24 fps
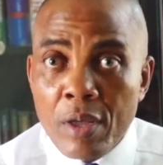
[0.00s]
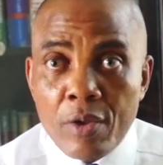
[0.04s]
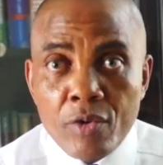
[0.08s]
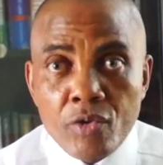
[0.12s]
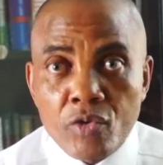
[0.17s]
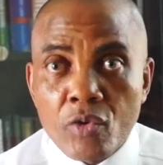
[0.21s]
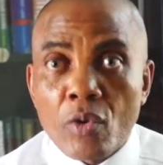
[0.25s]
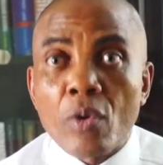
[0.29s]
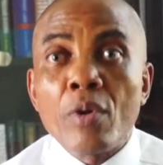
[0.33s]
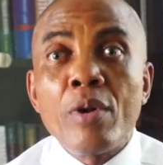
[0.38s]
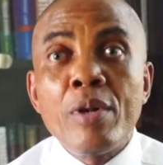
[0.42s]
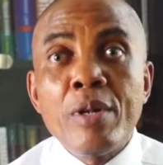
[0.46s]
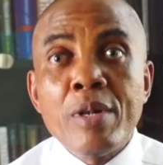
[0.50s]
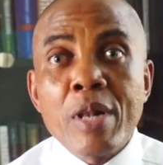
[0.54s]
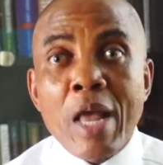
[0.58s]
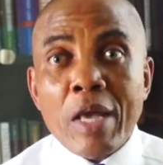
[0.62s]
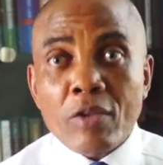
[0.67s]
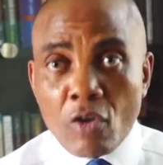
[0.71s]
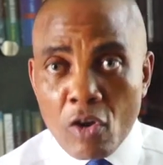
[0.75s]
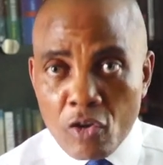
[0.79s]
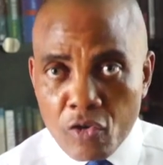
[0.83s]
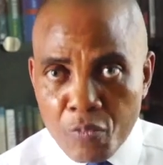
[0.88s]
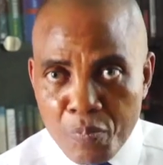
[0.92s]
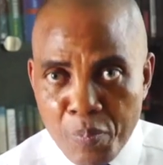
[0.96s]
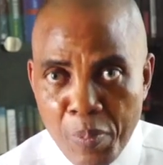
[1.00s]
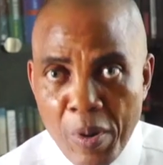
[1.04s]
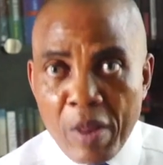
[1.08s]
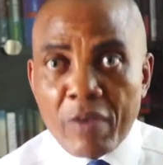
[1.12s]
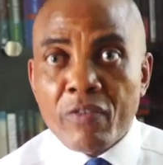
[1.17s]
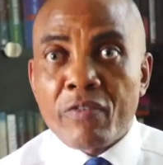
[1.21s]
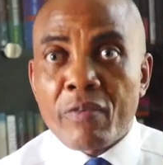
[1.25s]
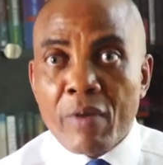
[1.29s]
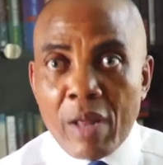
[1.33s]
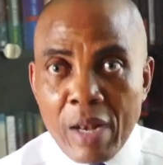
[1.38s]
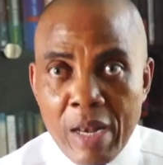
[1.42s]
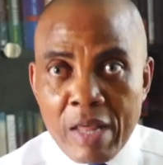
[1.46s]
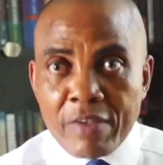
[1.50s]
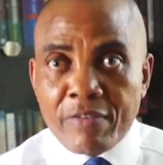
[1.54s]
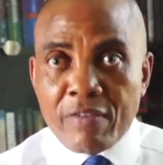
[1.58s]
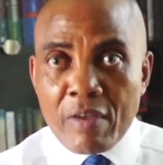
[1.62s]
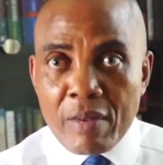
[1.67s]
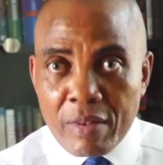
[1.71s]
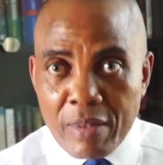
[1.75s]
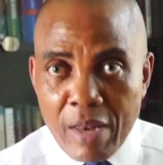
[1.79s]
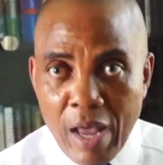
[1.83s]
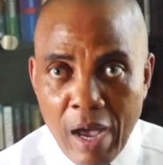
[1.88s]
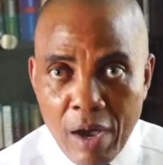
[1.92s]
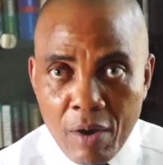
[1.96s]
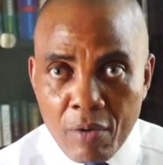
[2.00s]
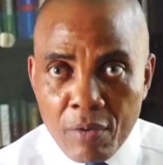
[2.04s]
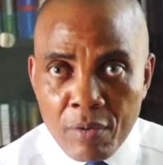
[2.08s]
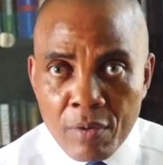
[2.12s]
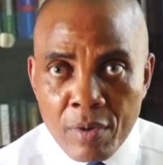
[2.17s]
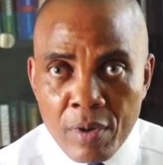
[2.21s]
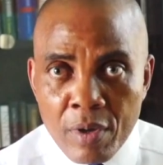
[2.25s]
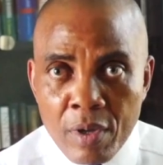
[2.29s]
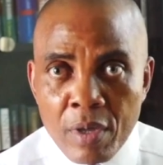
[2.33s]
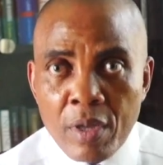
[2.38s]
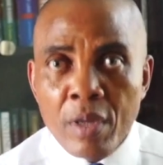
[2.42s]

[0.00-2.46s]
So let us please listen now.